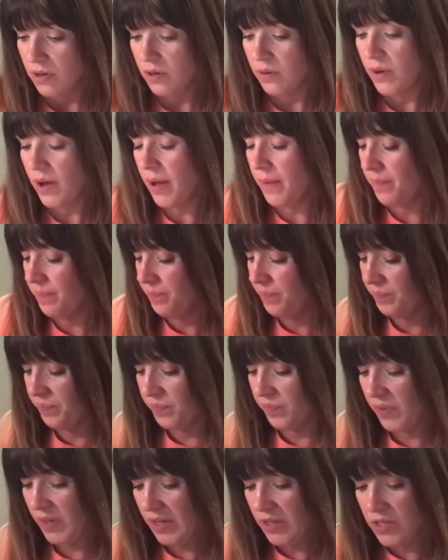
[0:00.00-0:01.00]
Okay,
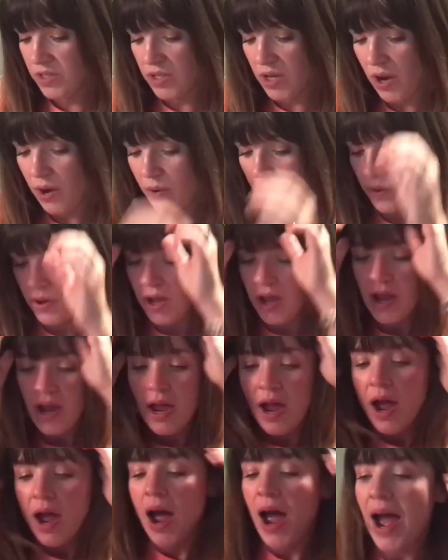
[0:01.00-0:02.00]
so
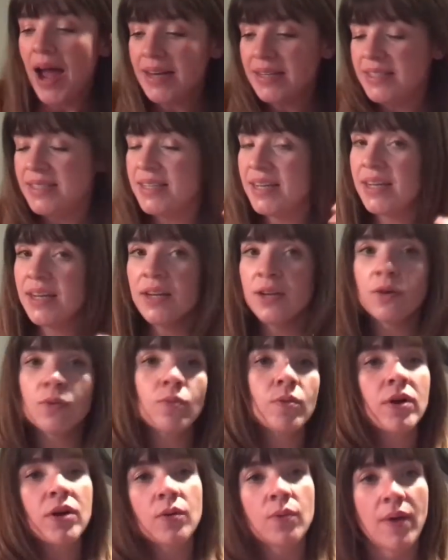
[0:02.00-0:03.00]
I did
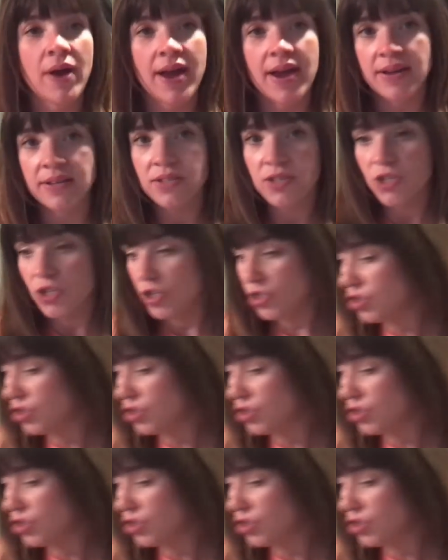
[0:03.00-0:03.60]
request